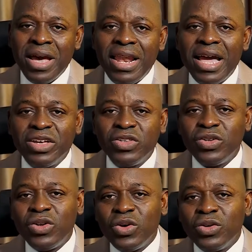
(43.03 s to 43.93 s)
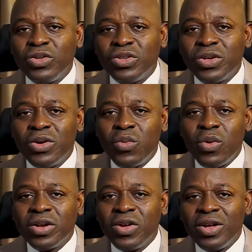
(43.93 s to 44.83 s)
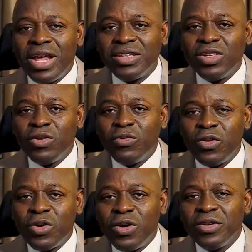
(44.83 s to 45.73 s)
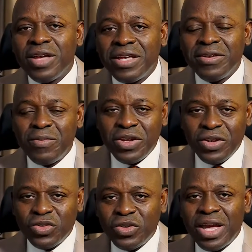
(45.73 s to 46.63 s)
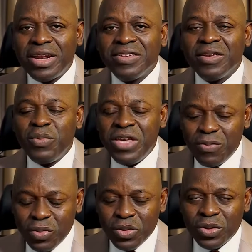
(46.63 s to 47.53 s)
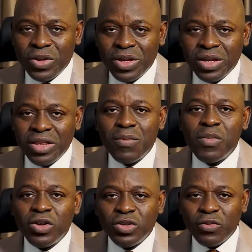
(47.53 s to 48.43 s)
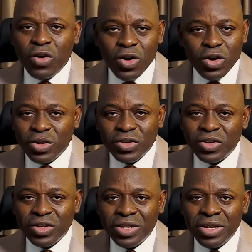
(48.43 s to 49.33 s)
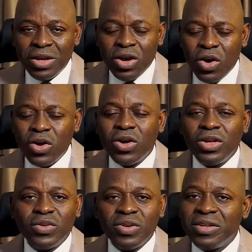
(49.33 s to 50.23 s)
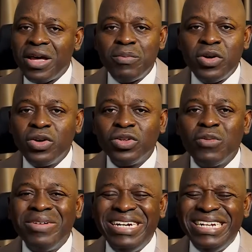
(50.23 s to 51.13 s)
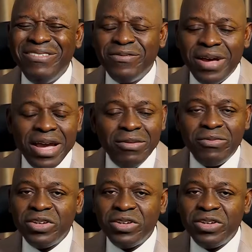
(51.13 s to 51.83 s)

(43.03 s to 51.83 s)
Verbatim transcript: I'd like you to note what God has done for us as a ministry and as a people in the month of August. August was our month of divine